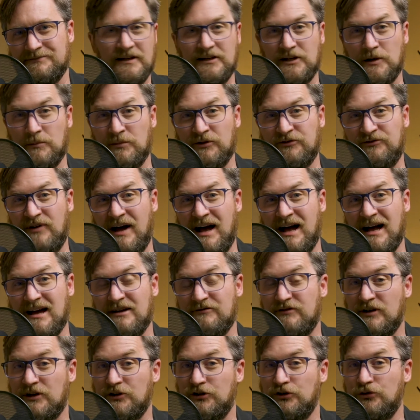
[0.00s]
Number
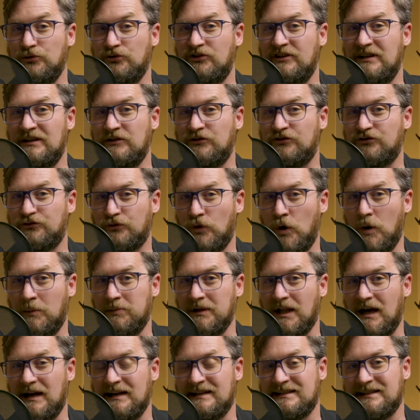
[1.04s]
5, using strobe
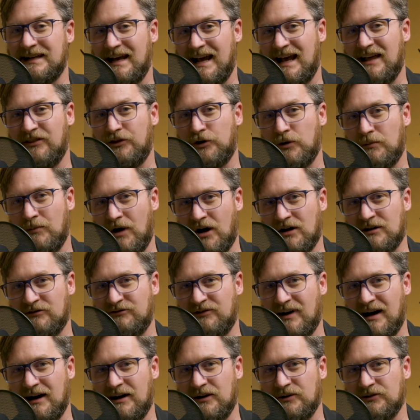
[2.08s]
light and their
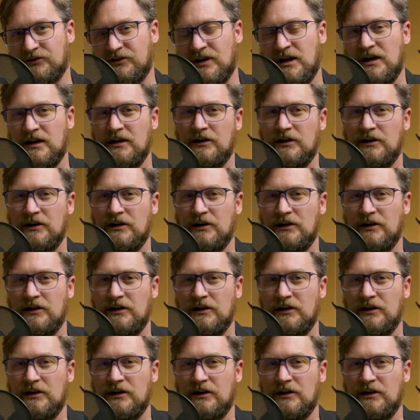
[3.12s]
modifiers.